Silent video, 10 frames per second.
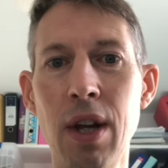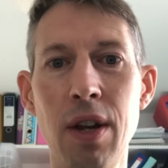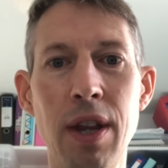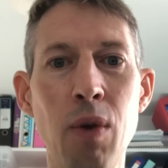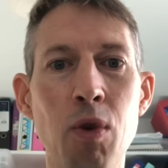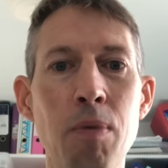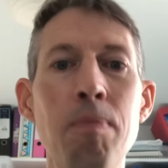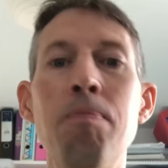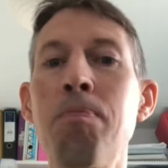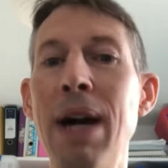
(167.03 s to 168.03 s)
They will
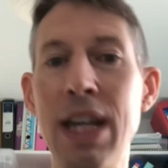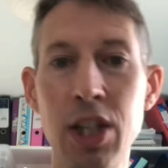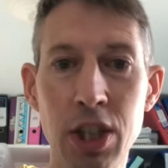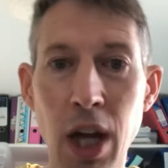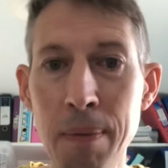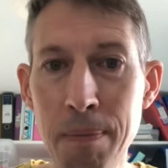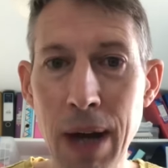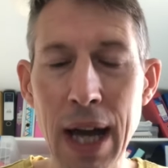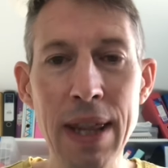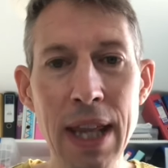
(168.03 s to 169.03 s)
manage some,
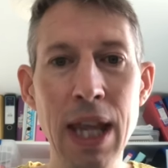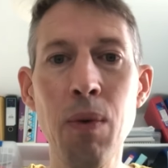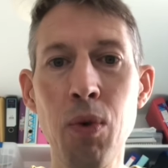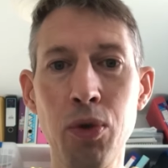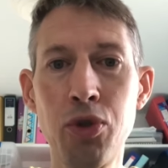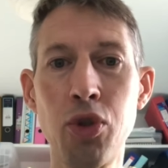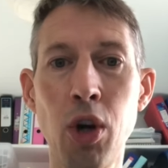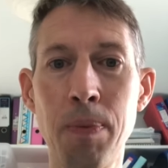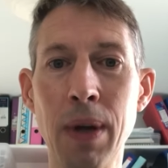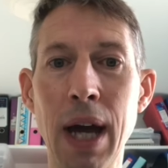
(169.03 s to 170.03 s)
and then they will
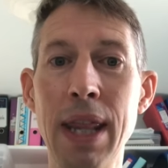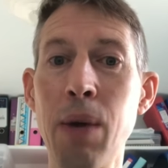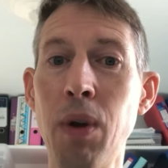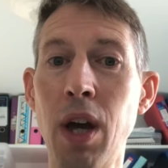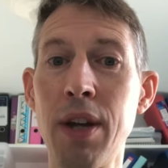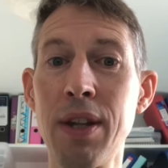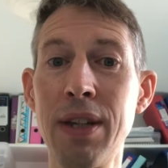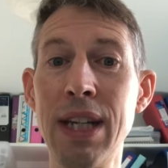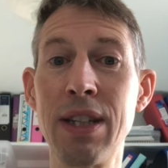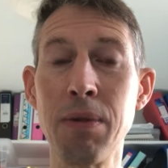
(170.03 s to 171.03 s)
stop, and they will either
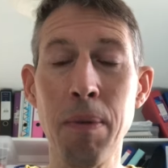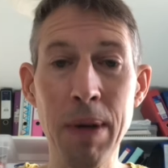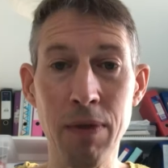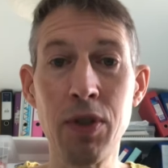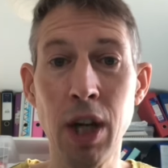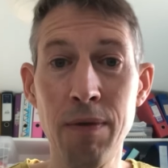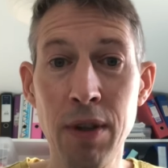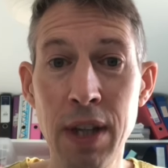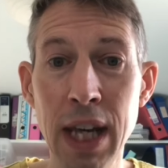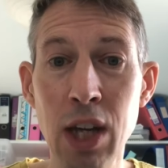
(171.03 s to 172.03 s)
need a bit of time to
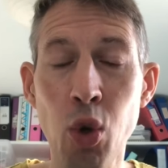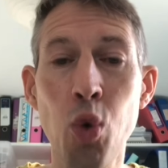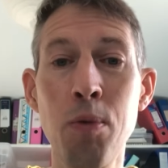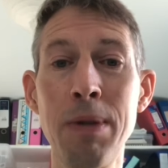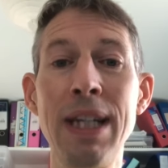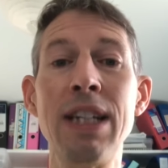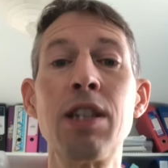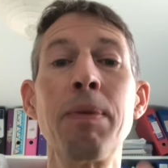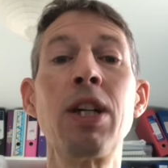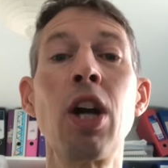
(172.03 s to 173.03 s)
think or need
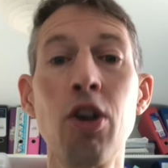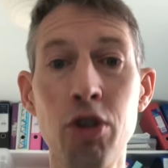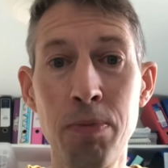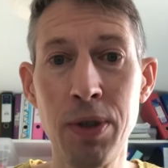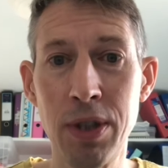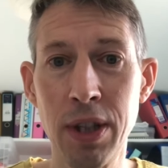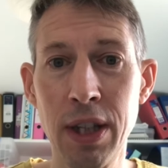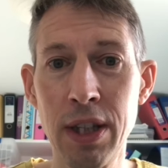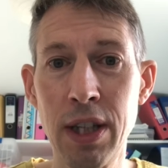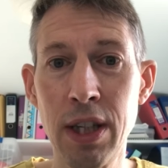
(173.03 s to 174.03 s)
some encouragement to
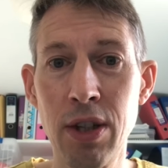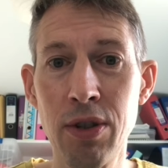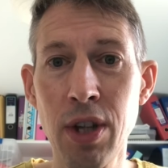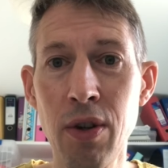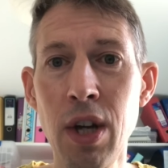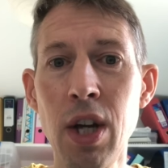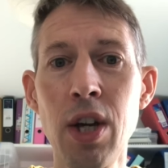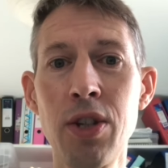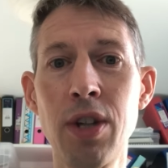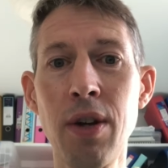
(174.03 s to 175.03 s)
continue. So
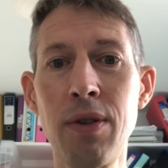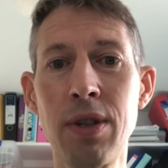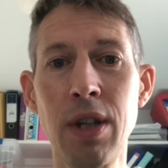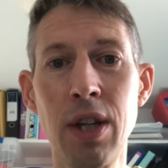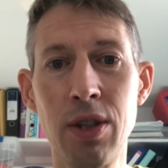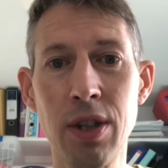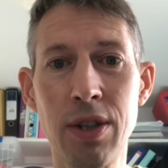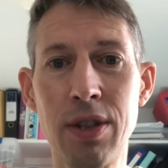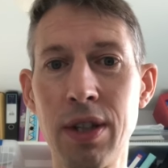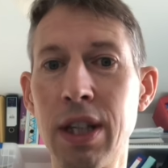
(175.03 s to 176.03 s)
don't
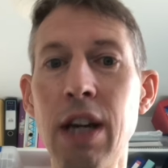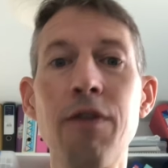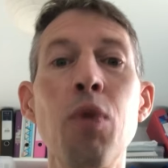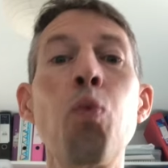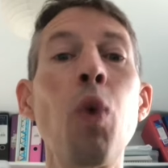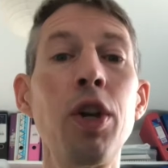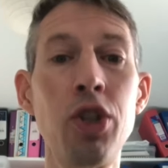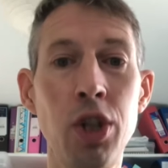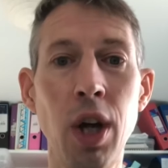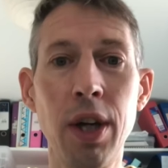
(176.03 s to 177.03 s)
just give them one
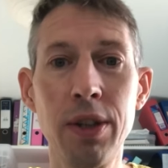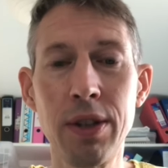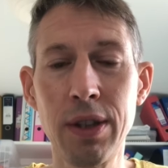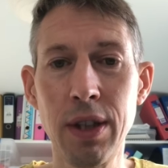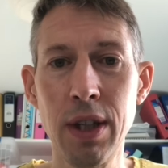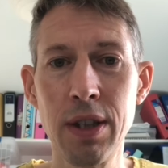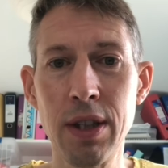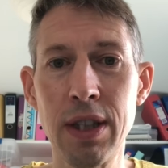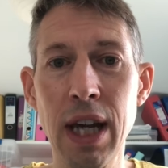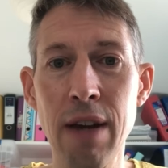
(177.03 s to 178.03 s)
chance to
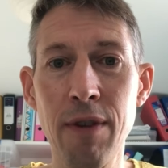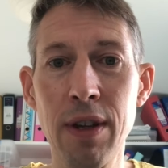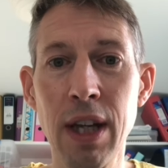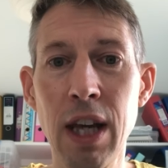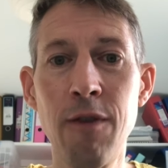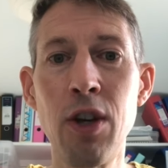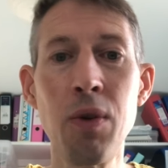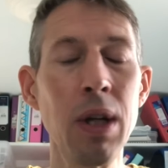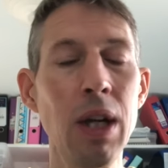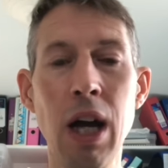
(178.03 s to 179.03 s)
say everything. If you
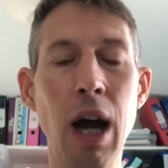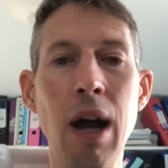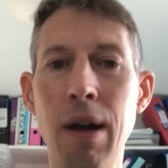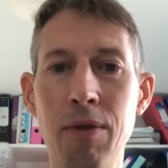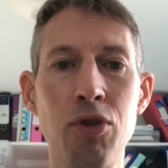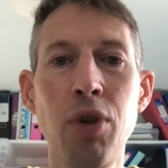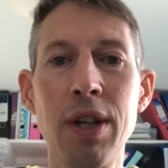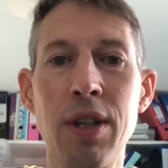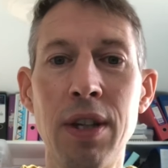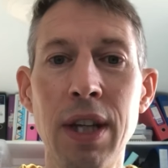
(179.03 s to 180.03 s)
try
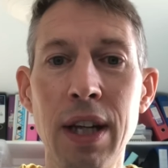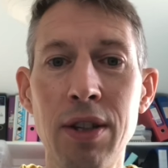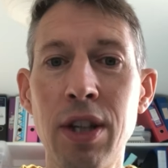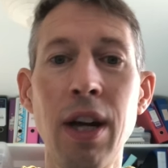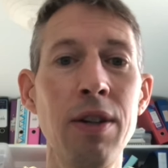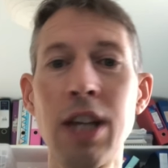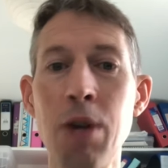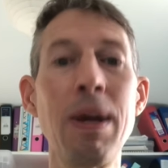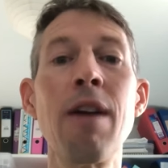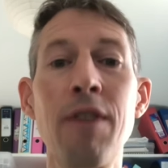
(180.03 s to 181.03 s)
to think, tell
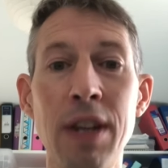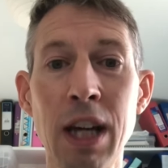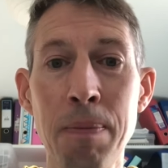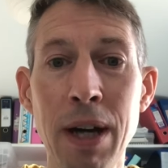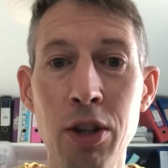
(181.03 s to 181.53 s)
me everything about